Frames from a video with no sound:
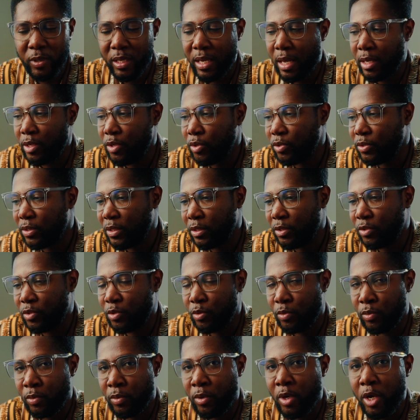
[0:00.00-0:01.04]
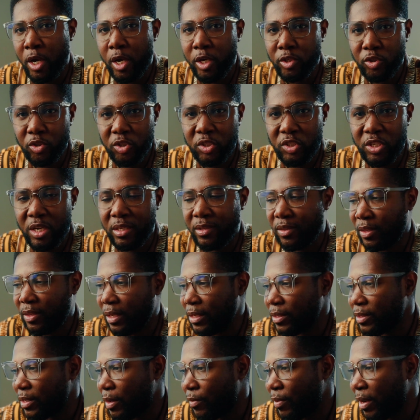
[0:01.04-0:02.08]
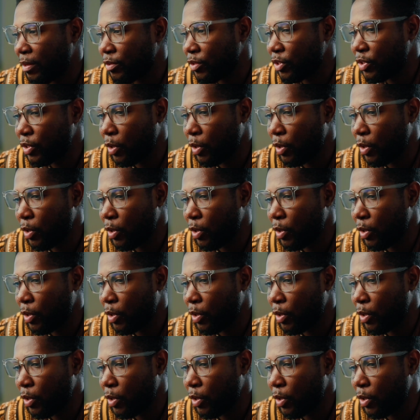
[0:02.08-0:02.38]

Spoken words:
We can use this tool to change things around.